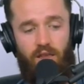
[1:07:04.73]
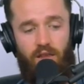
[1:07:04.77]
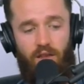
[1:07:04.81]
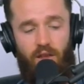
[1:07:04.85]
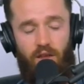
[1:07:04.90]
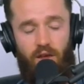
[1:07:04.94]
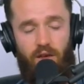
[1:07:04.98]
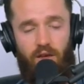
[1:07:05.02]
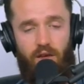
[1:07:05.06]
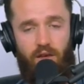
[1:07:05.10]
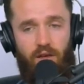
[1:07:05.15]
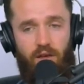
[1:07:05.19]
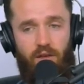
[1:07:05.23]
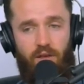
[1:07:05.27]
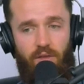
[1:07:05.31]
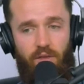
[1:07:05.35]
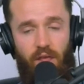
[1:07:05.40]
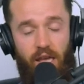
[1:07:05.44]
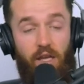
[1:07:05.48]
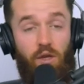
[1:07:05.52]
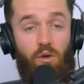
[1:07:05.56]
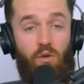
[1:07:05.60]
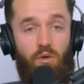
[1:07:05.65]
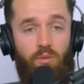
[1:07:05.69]

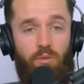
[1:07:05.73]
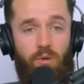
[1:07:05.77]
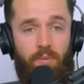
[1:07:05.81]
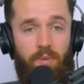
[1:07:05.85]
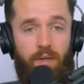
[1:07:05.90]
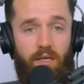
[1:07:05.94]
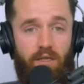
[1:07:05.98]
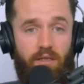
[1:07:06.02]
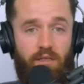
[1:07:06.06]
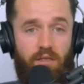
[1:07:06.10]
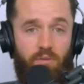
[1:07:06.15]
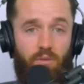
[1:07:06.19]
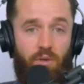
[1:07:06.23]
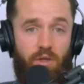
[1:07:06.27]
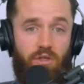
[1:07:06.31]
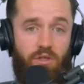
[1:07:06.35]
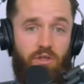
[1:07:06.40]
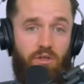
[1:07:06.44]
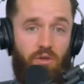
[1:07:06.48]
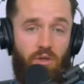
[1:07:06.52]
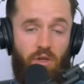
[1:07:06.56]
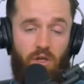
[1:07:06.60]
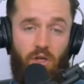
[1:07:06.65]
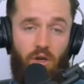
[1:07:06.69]
thank you Uber piece,
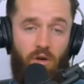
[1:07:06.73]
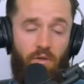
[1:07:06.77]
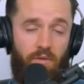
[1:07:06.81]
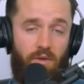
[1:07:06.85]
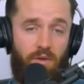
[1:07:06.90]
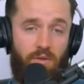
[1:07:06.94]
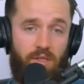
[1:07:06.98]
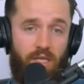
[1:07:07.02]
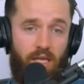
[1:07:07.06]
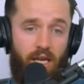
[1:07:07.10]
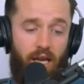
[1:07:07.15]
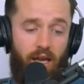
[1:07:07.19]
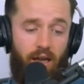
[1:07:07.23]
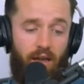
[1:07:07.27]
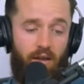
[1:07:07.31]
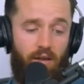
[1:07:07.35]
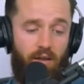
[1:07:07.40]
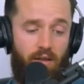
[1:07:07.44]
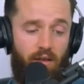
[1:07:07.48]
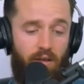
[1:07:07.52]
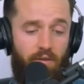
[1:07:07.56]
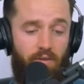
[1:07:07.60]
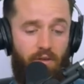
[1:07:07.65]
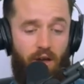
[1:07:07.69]
which you can go view today.
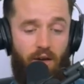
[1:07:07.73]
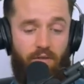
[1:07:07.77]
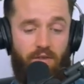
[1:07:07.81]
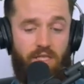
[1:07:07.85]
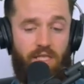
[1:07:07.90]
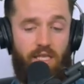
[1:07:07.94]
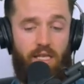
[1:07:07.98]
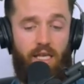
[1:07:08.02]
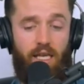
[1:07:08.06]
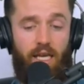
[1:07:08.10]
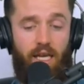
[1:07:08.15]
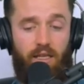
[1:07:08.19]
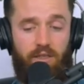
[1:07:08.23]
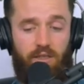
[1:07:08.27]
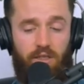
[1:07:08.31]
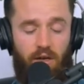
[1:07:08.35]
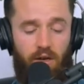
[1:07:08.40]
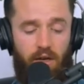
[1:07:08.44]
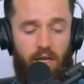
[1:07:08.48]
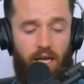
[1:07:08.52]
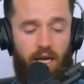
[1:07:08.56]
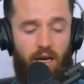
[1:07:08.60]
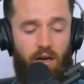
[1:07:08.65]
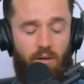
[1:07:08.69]
If you haven't seen it yet, it's
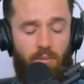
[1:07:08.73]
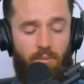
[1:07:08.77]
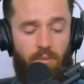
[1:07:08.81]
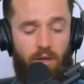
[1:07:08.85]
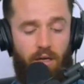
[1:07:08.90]
already out.